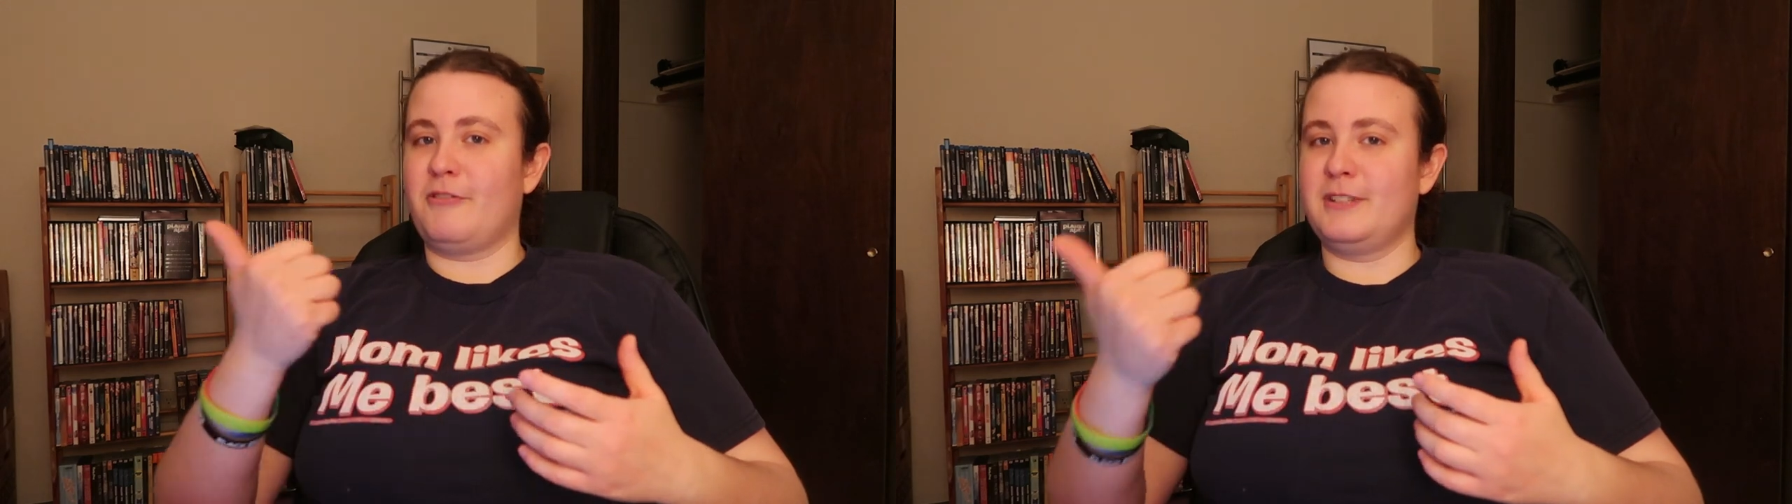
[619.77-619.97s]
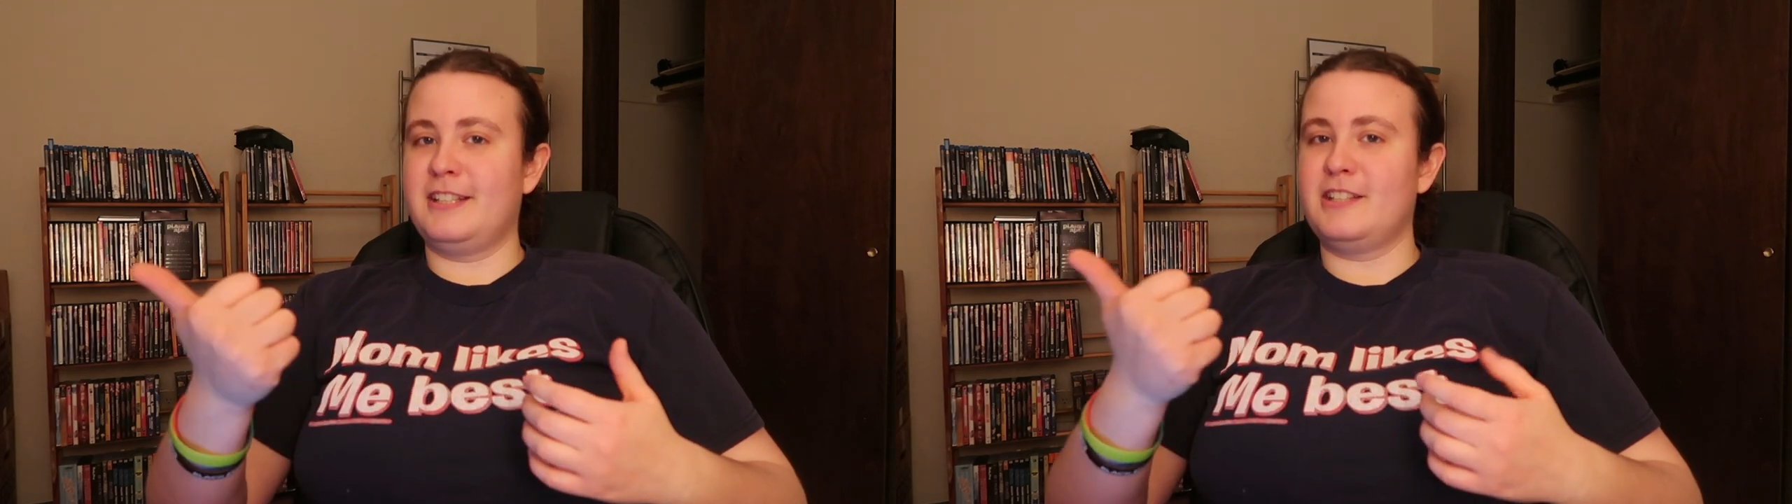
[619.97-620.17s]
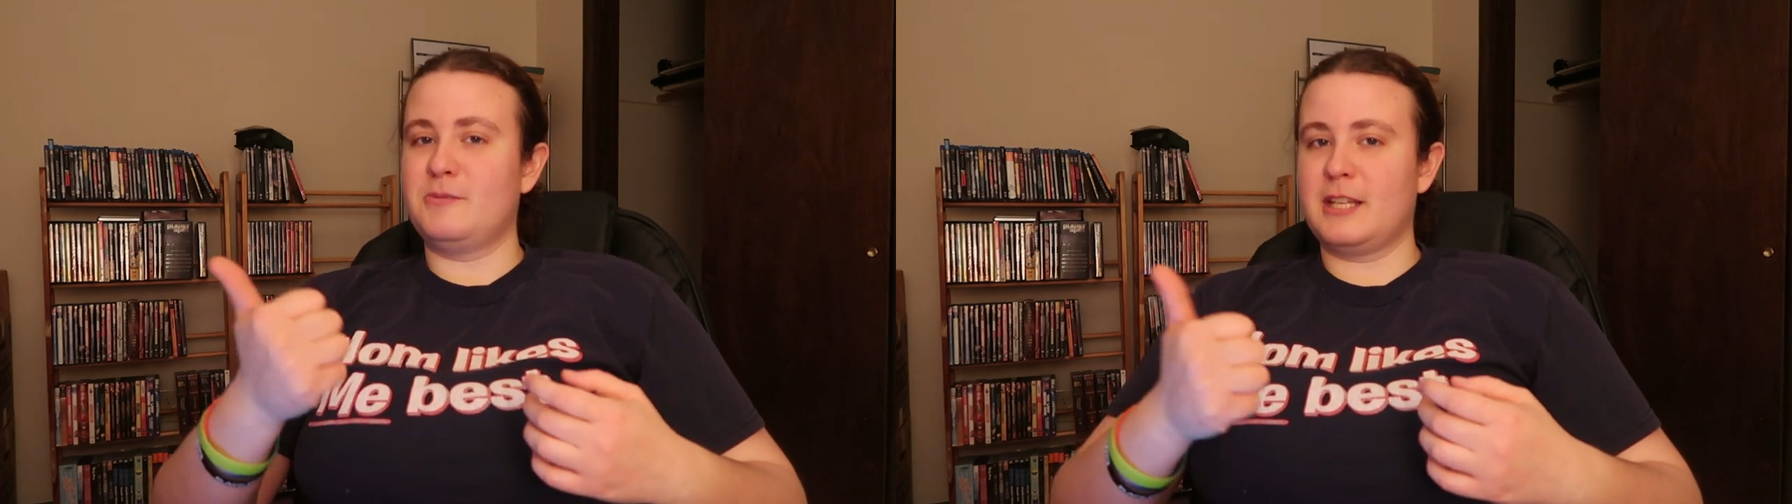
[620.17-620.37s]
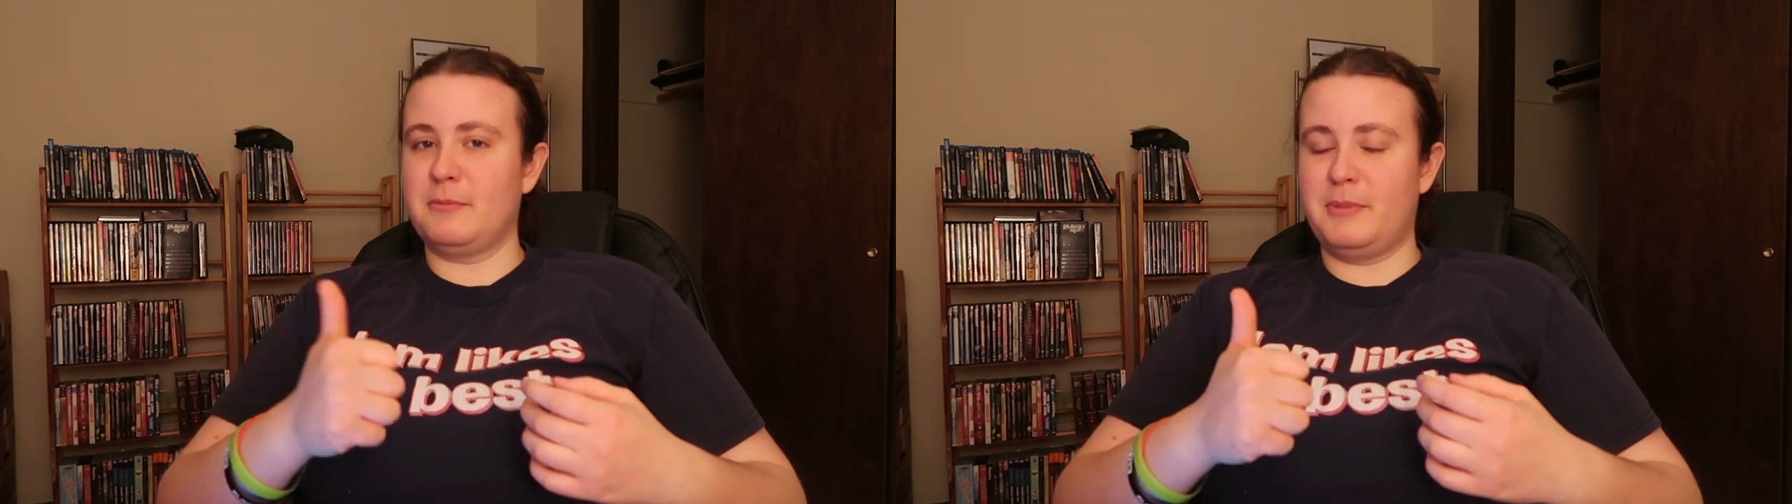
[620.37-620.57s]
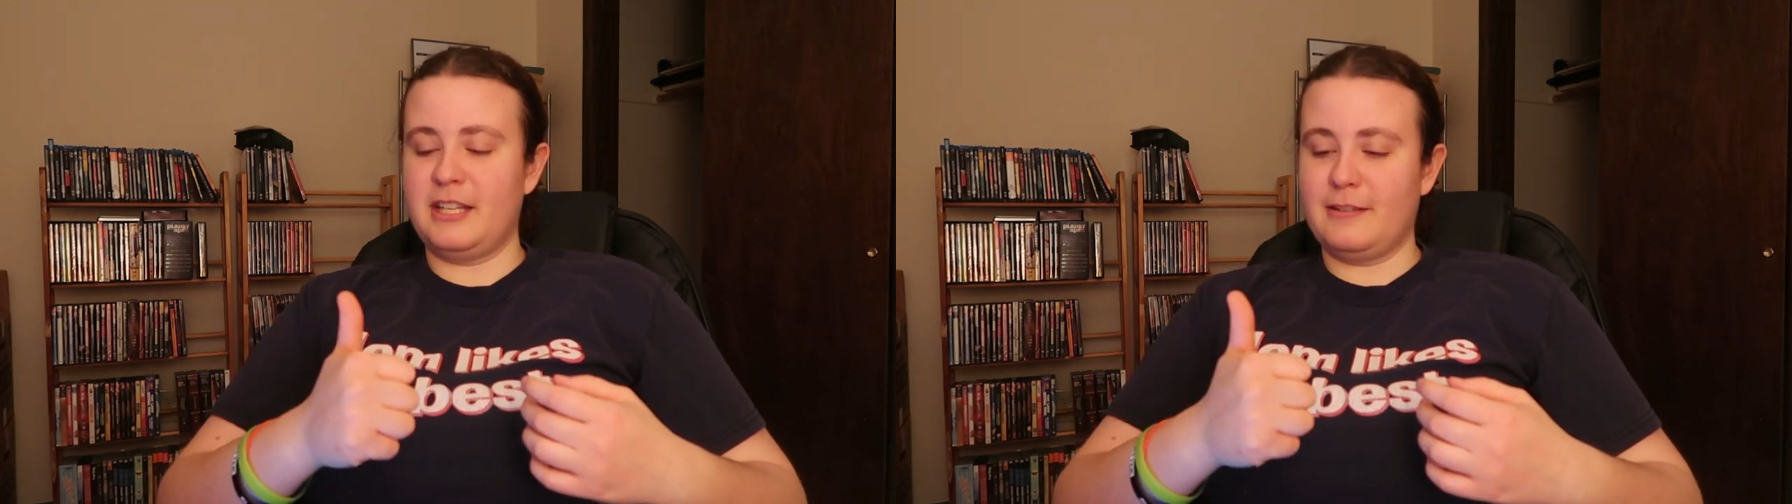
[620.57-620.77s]
I went to his
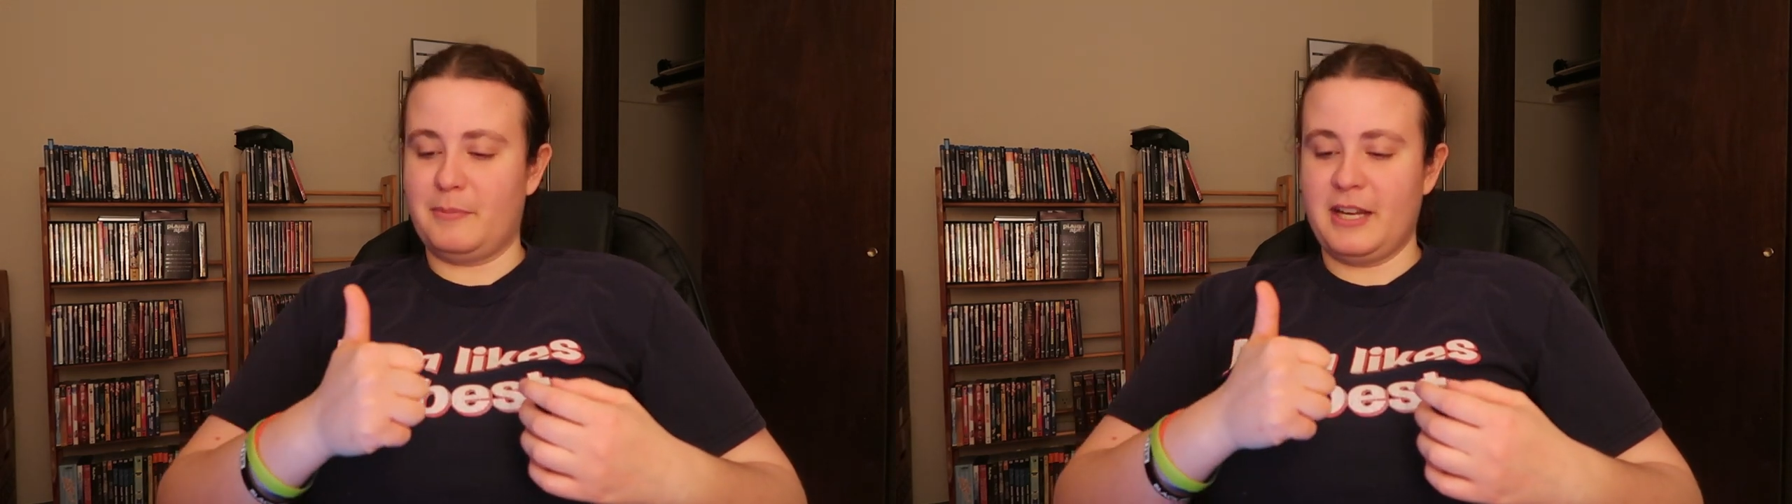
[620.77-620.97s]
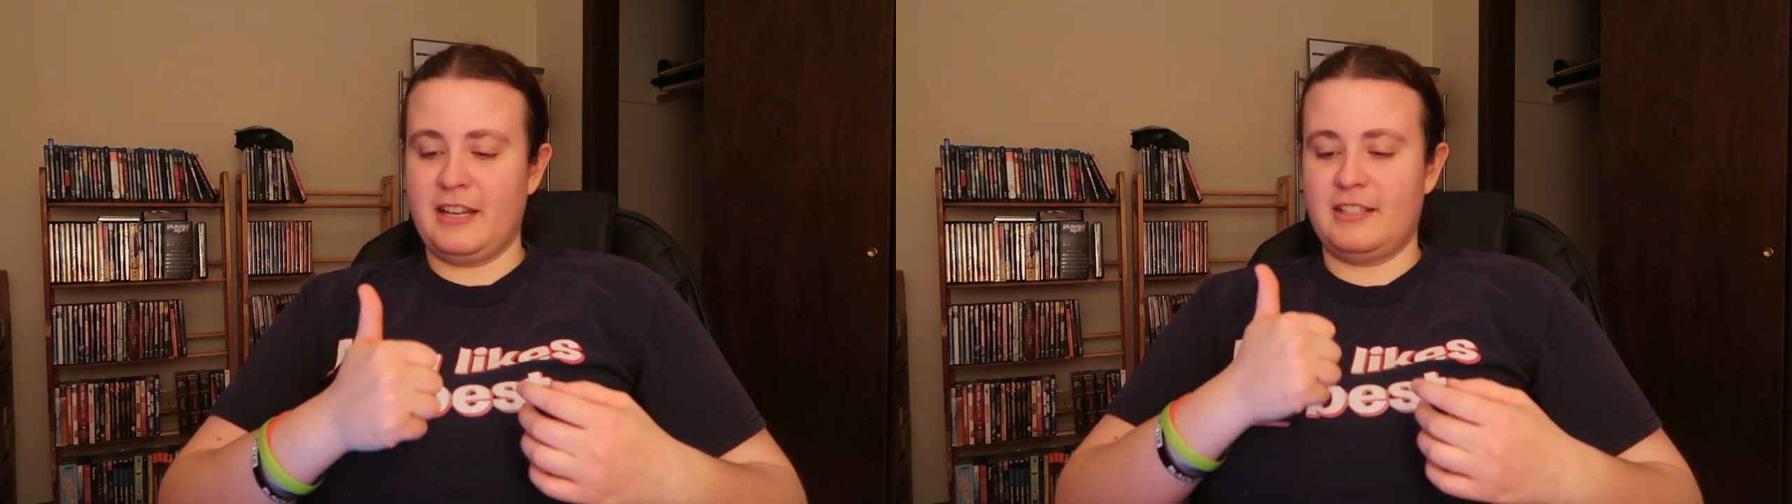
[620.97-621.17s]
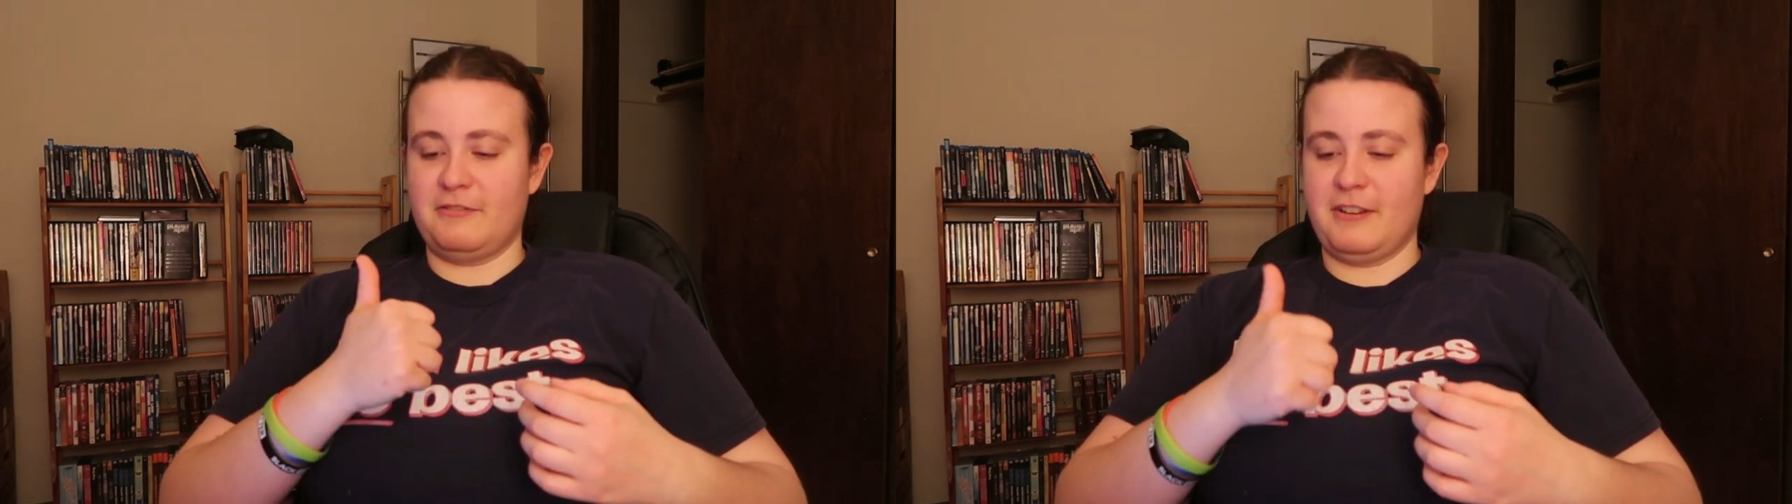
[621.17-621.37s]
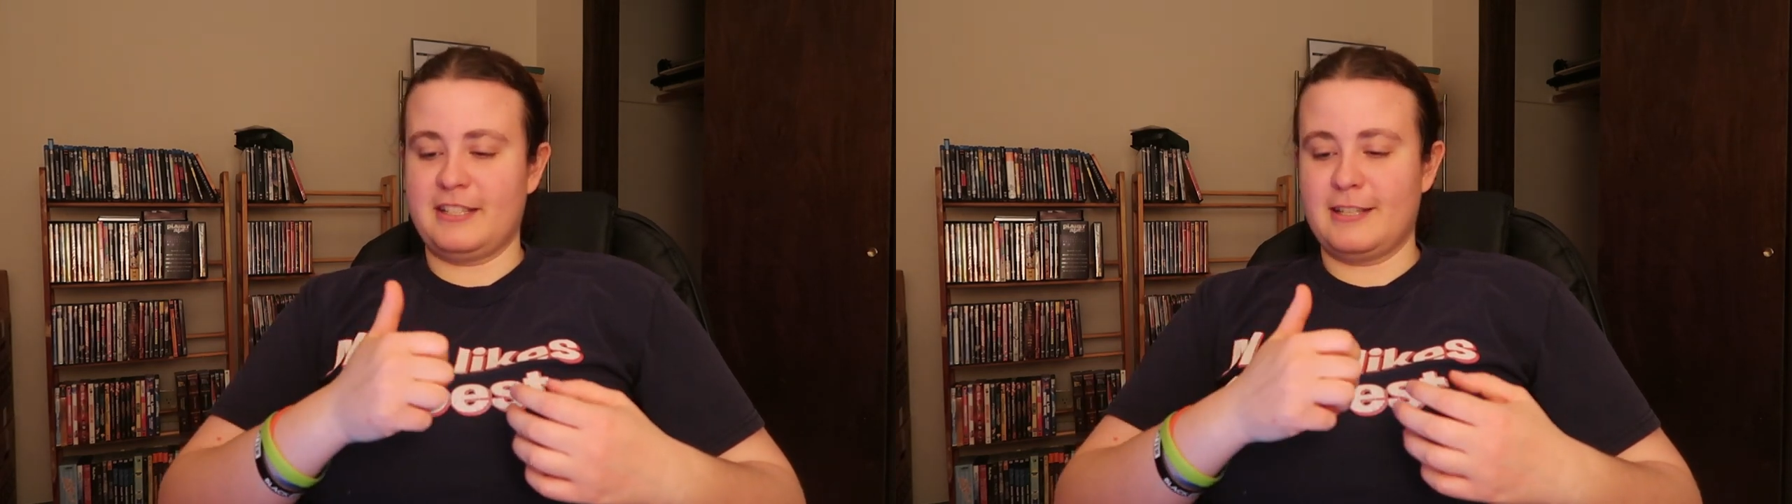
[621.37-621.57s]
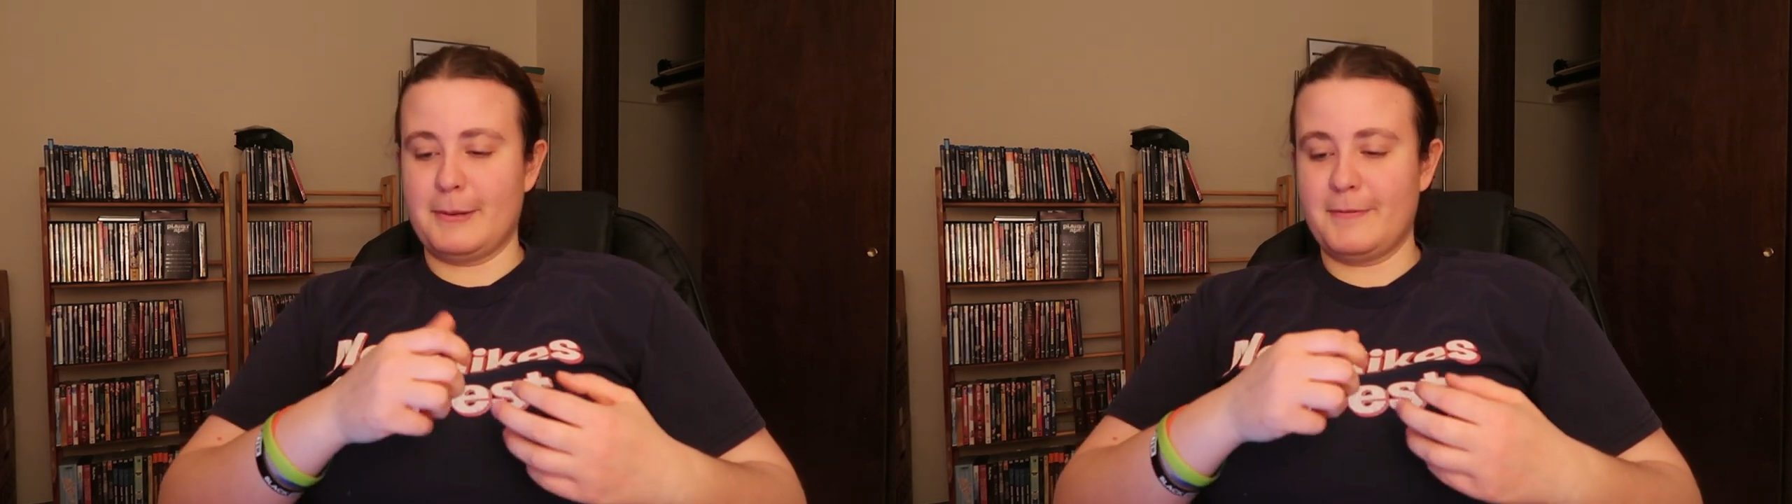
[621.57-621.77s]
Wikipedia page and
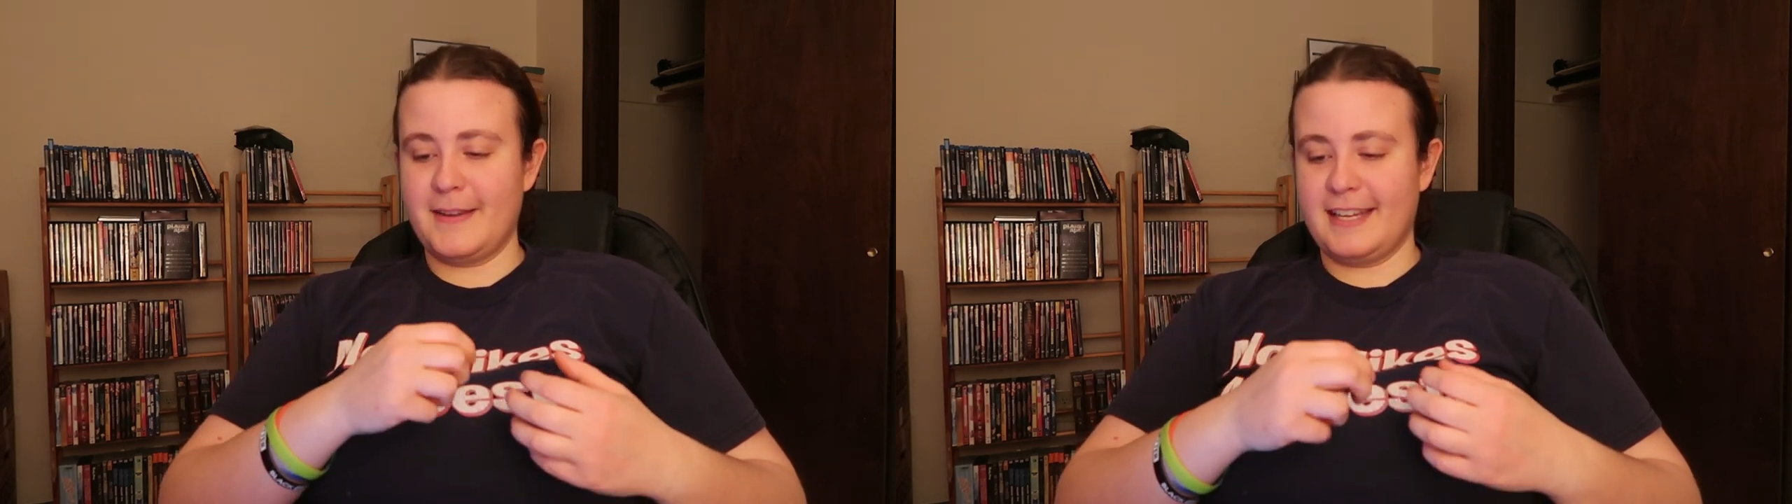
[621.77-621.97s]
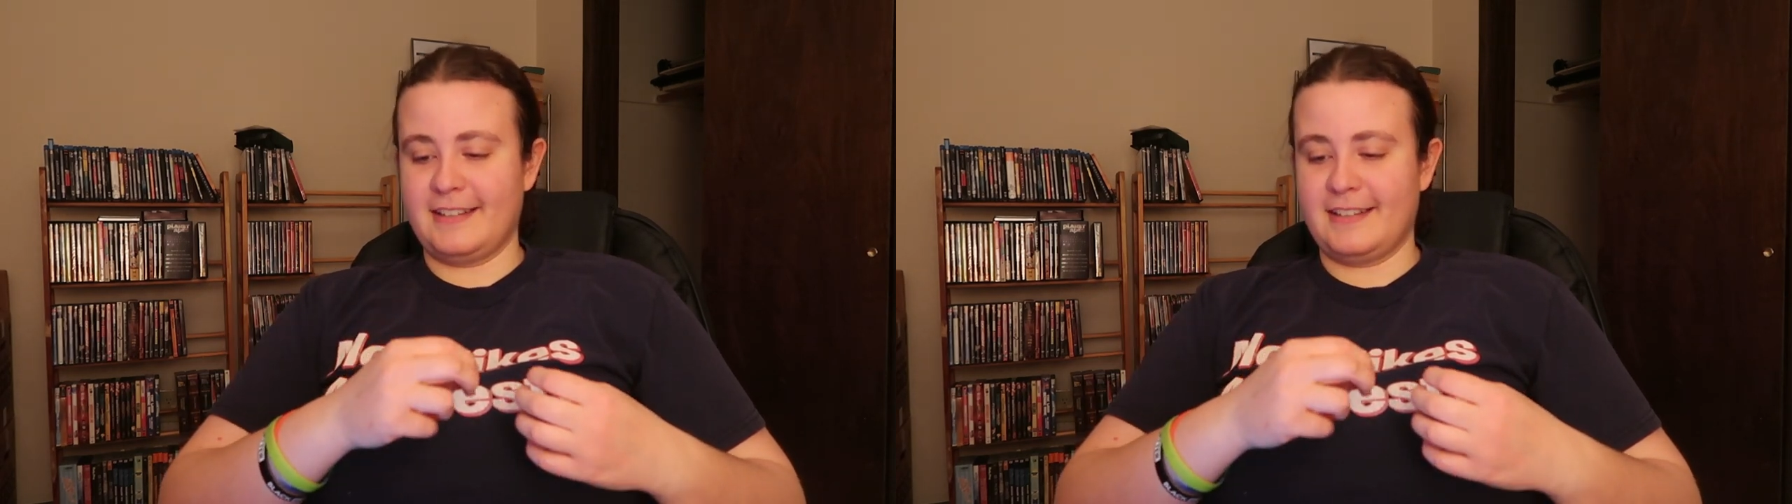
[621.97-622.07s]
read some of it,